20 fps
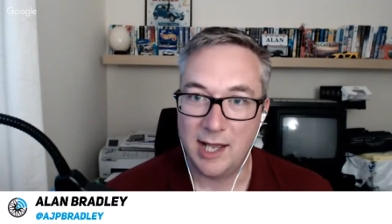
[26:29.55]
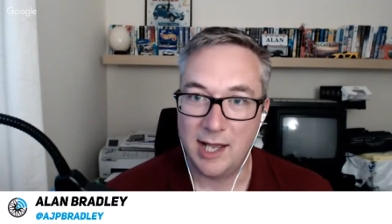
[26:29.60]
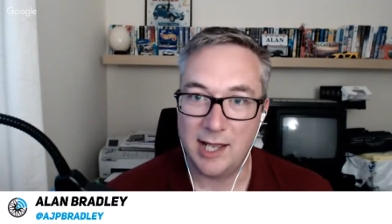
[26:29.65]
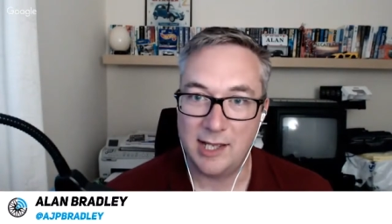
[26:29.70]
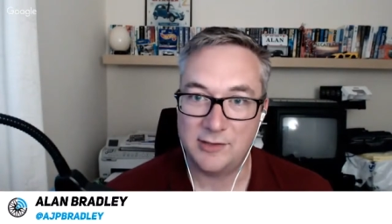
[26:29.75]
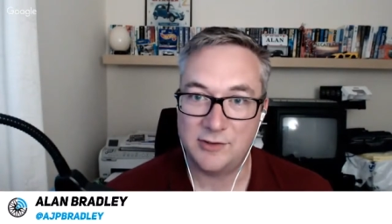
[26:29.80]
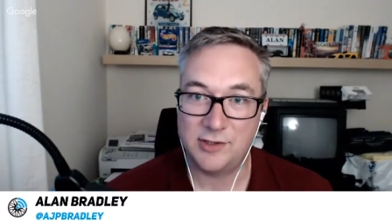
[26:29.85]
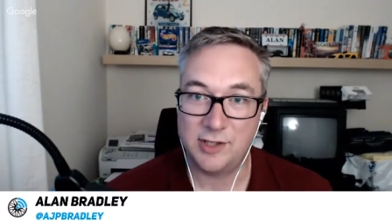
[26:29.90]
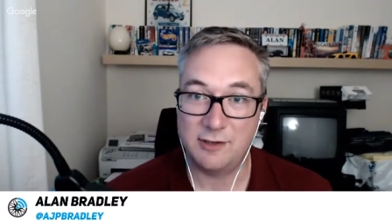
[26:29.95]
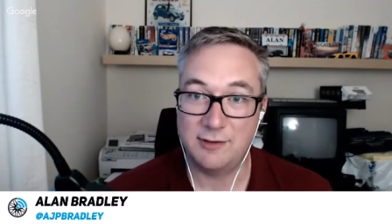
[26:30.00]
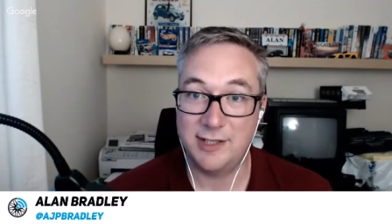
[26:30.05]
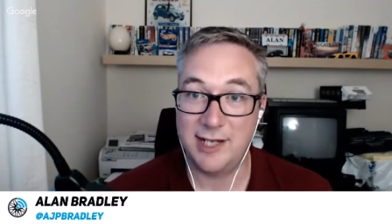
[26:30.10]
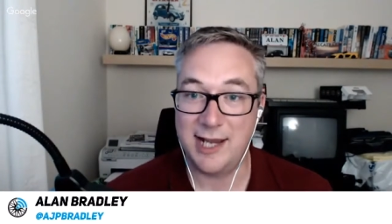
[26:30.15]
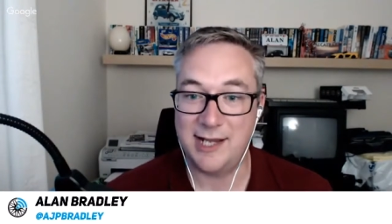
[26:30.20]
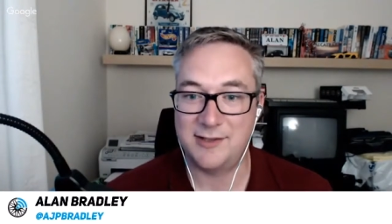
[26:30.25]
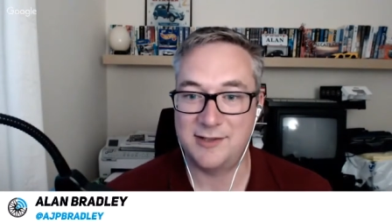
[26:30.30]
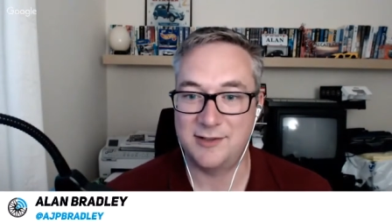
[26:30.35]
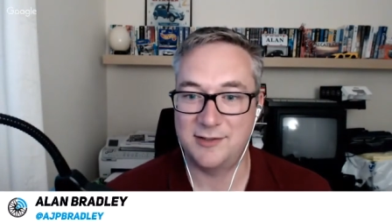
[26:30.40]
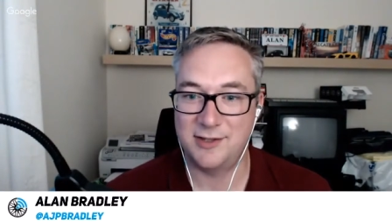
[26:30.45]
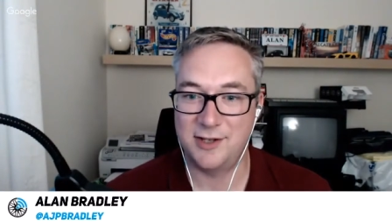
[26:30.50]

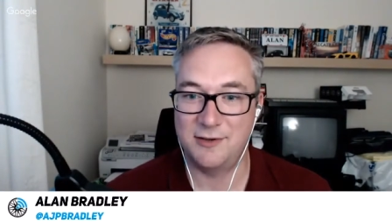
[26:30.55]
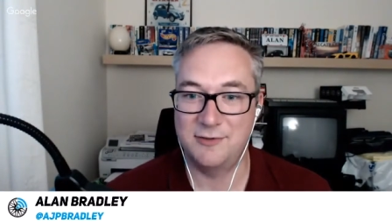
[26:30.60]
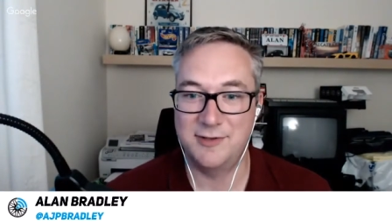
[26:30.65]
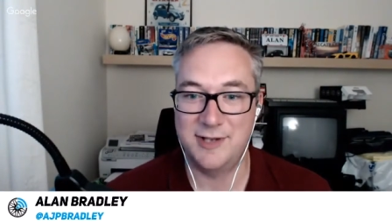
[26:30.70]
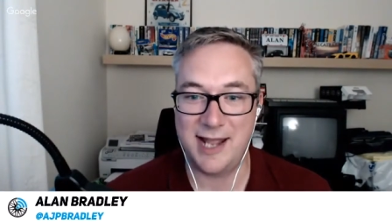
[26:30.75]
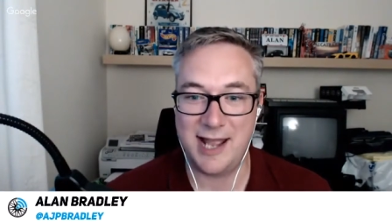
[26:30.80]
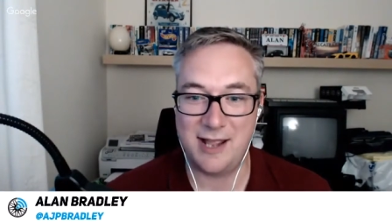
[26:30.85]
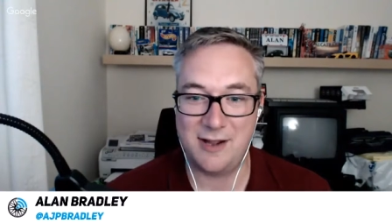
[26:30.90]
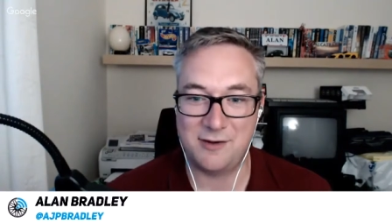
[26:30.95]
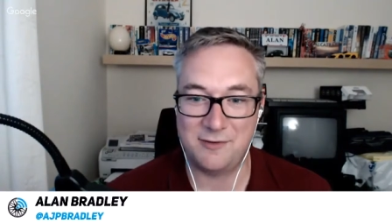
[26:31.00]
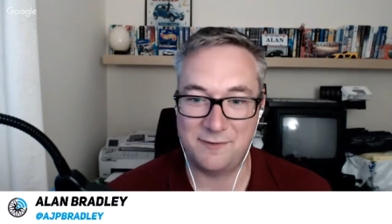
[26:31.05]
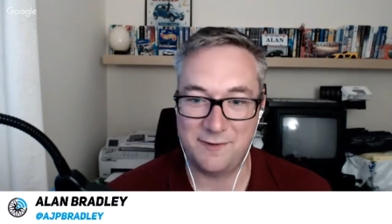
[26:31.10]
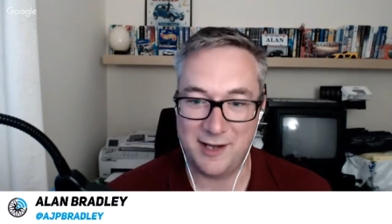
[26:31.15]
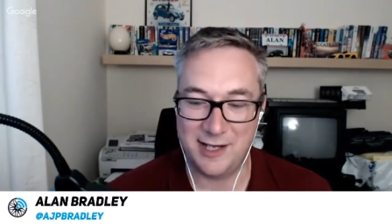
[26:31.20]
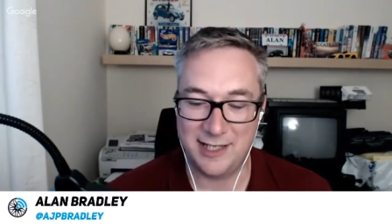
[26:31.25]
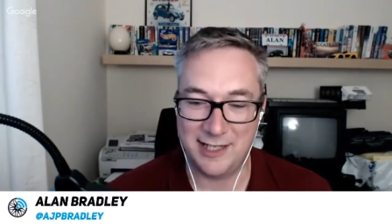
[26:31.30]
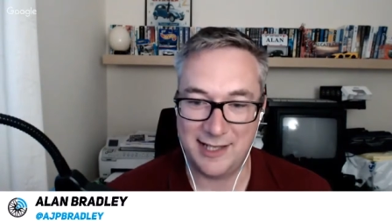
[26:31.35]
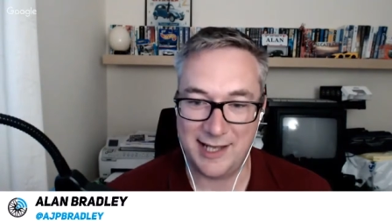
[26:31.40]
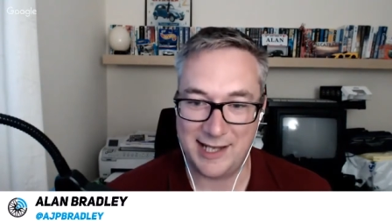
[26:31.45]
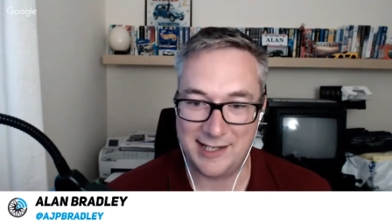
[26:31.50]
So now,
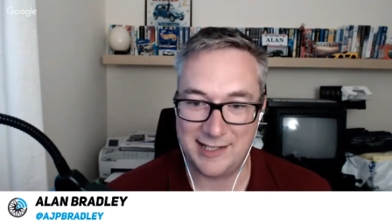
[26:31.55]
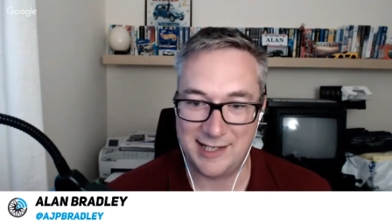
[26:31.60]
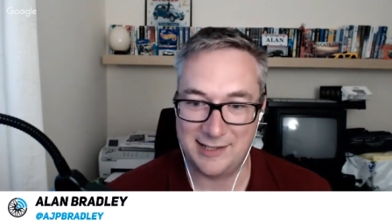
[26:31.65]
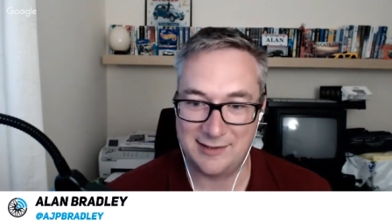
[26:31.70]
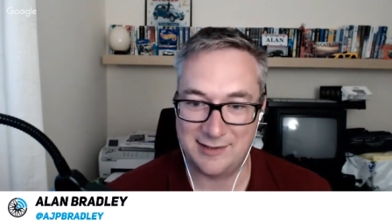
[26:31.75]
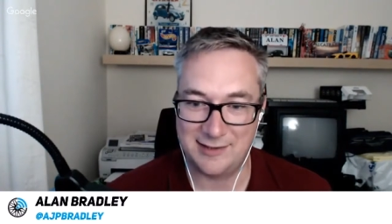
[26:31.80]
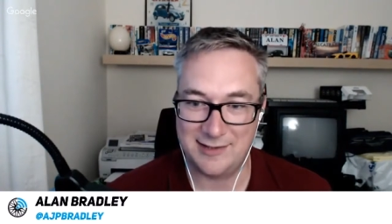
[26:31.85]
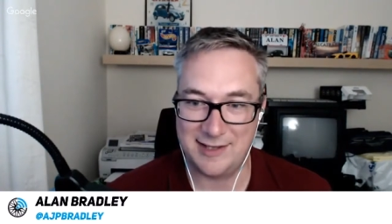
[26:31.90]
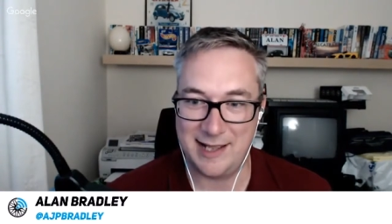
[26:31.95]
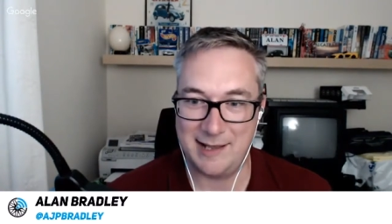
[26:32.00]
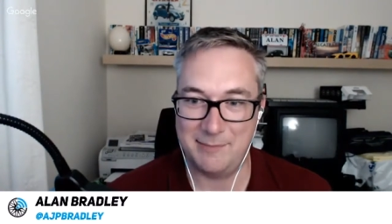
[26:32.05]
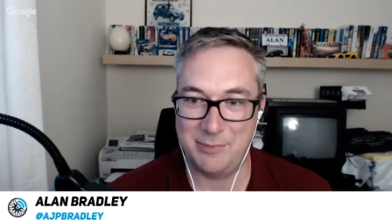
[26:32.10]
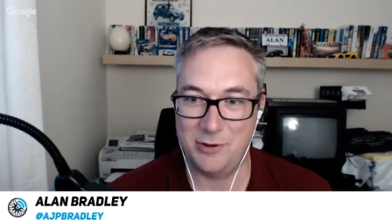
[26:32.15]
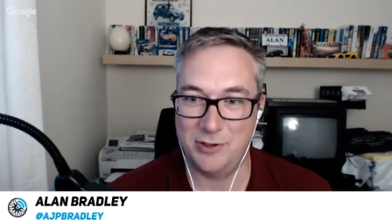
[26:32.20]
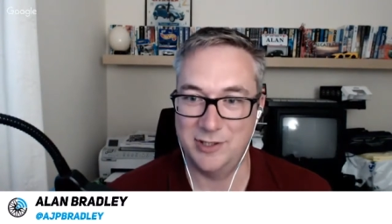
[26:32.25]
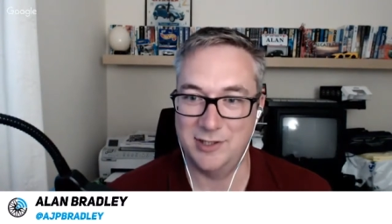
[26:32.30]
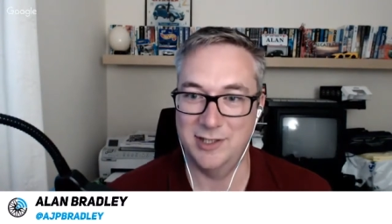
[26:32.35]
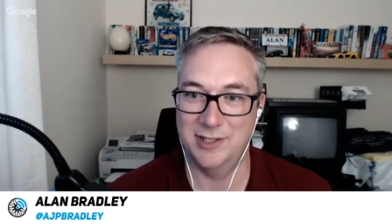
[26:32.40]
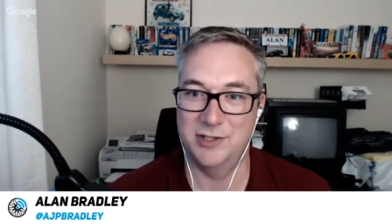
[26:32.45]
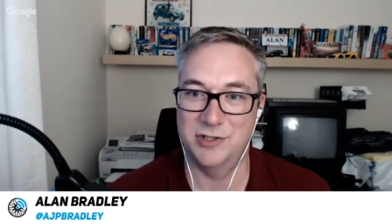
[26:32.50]
finally, that takes us to that
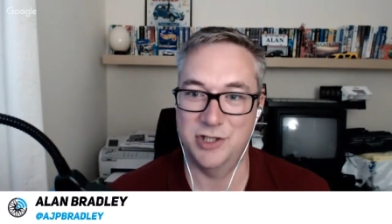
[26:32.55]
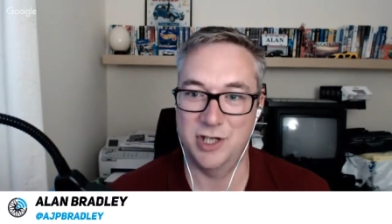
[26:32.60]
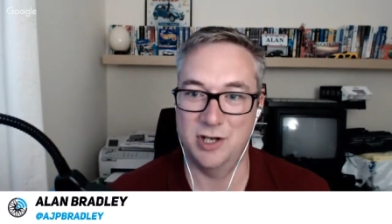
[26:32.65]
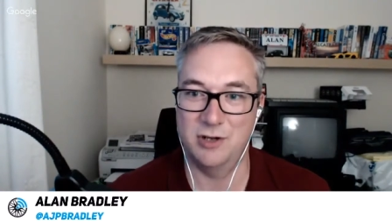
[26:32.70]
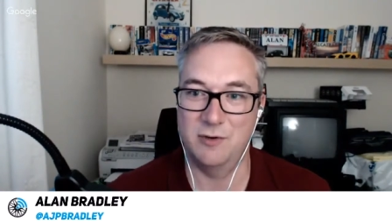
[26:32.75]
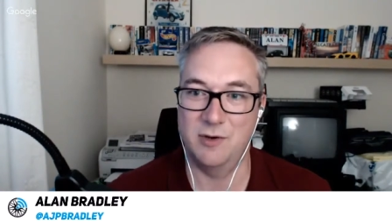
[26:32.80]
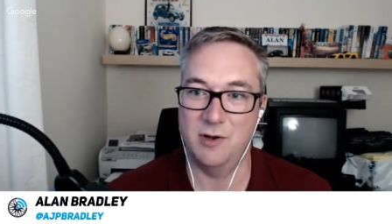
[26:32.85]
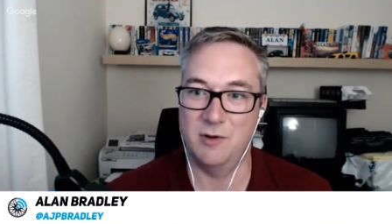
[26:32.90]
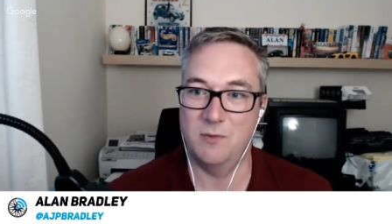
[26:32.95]
point in the show